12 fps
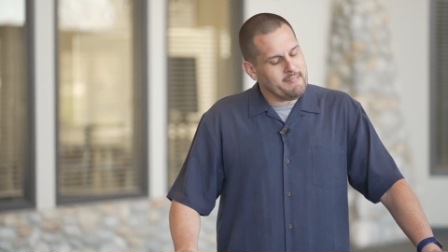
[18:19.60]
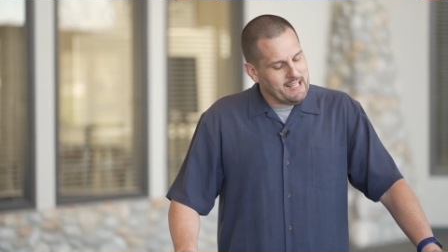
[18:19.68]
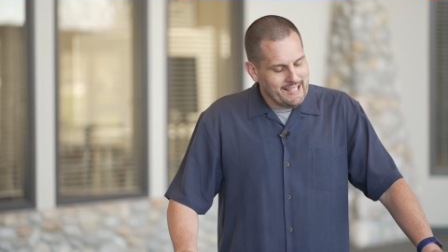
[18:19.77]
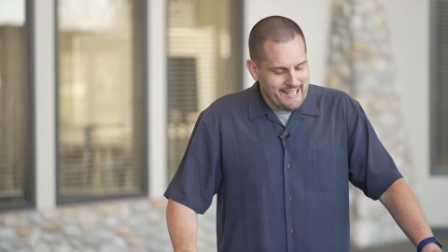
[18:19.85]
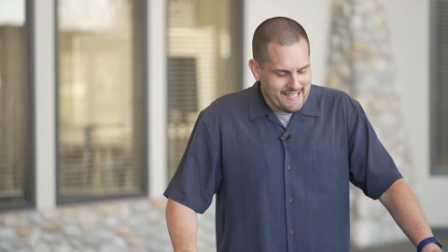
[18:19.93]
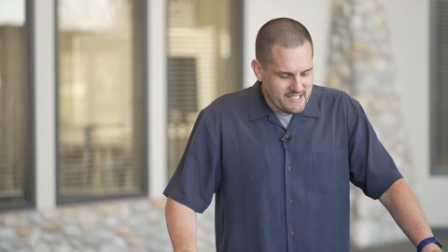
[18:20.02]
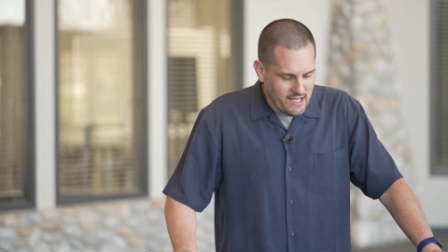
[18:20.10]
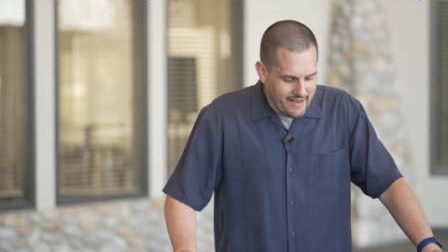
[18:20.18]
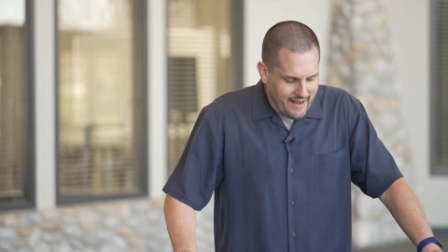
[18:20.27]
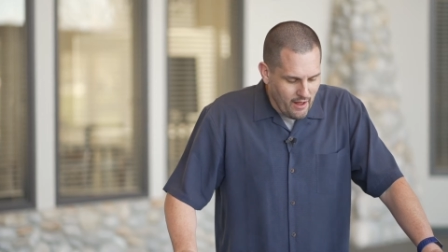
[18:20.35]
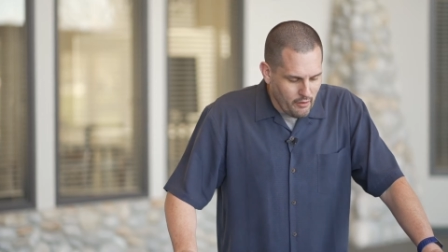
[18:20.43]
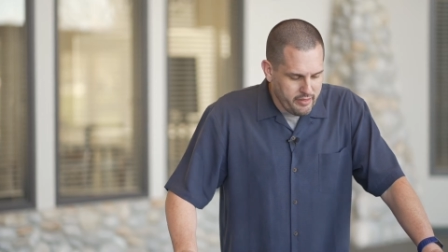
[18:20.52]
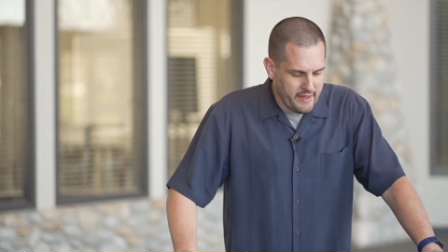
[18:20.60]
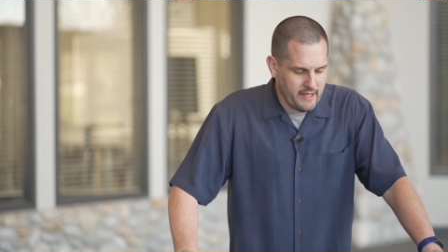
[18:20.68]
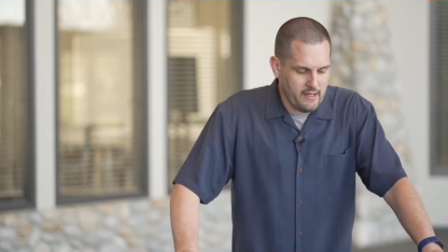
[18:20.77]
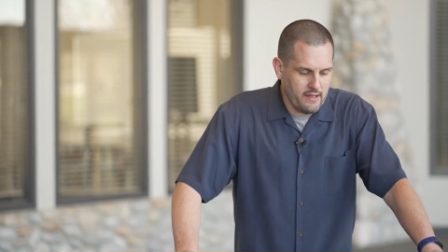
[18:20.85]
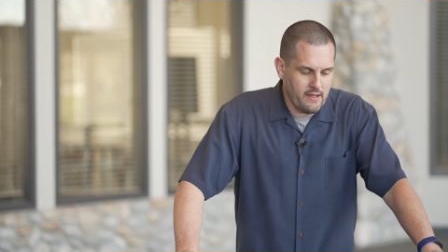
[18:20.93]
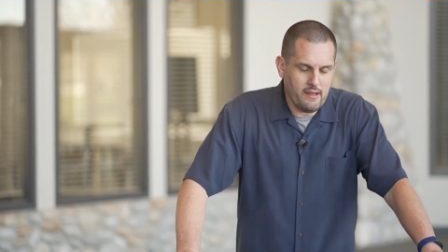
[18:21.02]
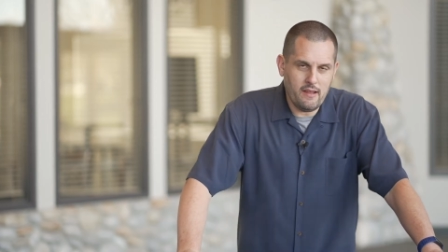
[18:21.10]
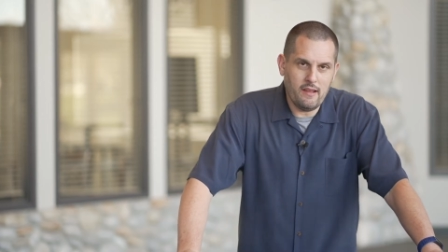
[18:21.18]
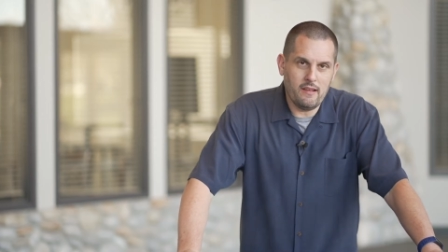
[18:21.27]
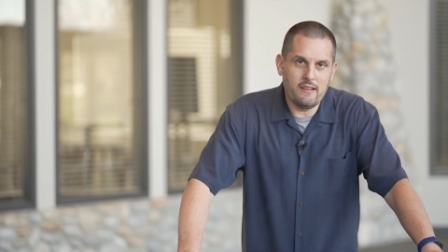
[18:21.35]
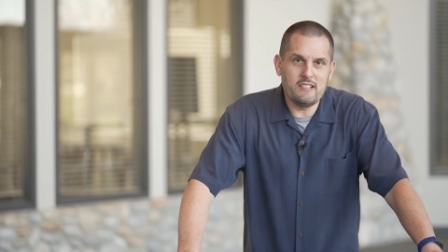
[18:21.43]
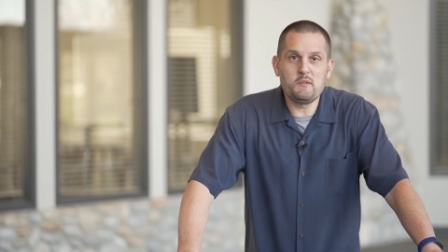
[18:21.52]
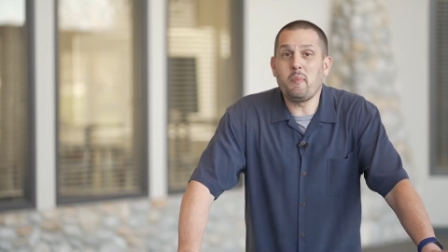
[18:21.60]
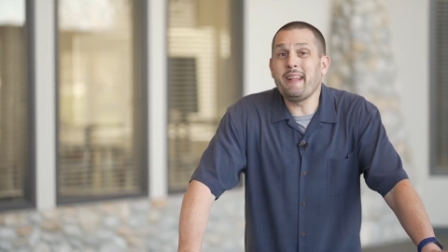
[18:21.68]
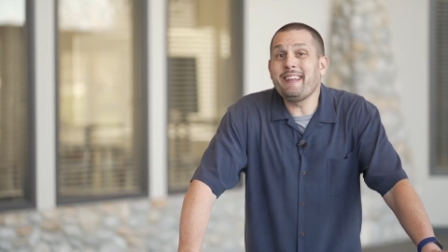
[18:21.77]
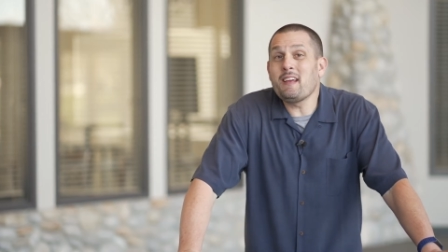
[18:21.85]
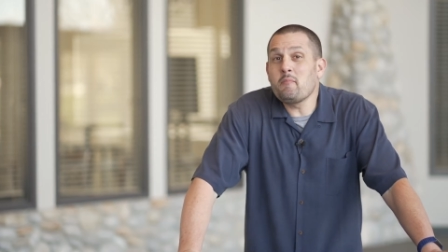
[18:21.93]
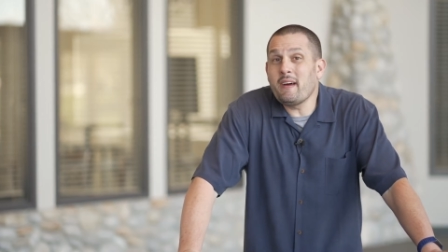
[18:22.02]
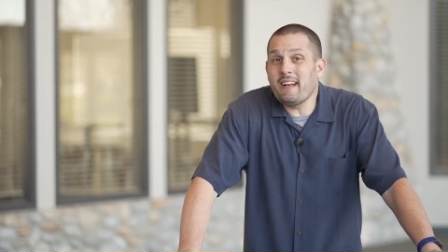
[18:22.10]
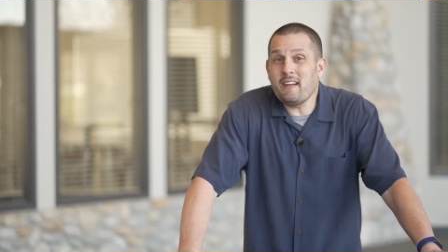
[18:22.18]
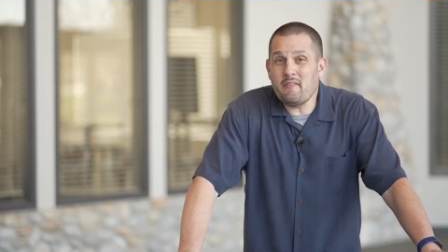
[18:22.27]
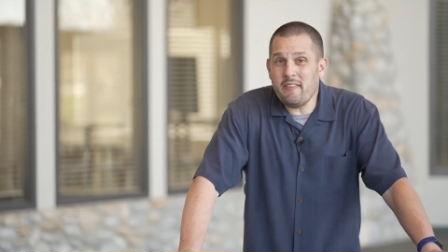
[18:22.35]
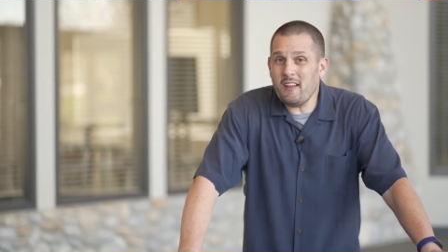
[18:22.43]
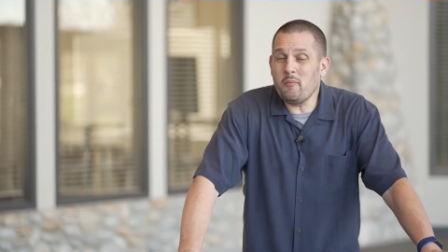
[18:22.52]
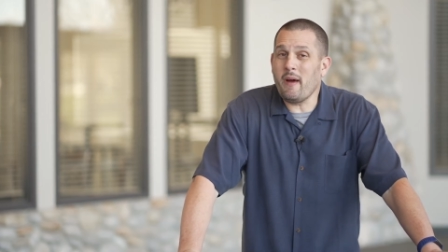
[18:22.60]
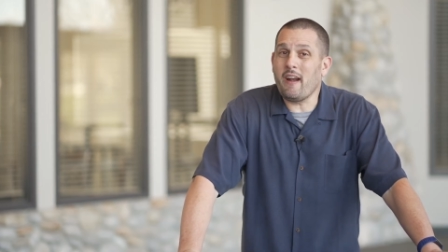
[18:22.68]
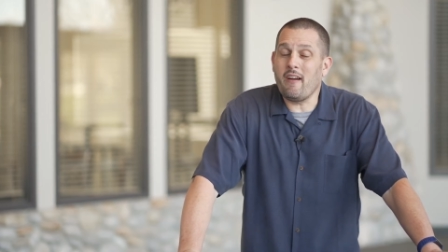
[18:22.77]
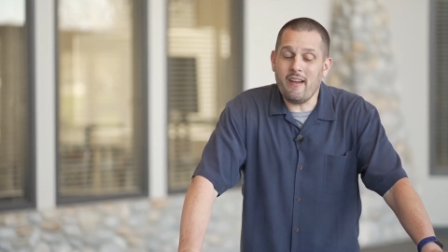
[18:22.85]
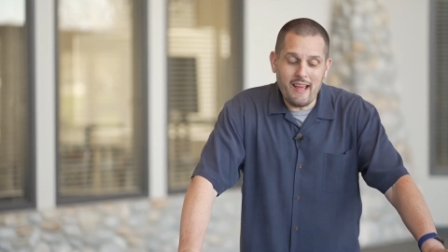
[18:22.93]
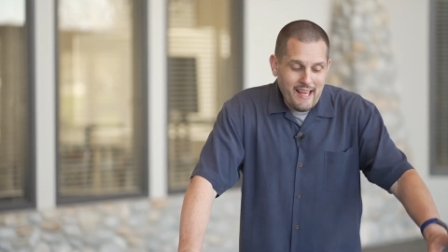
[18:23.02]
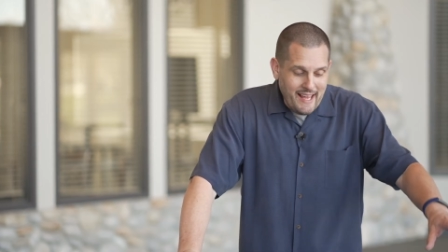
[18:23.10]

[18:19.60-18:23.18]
It's not healthy. Spending money to feel better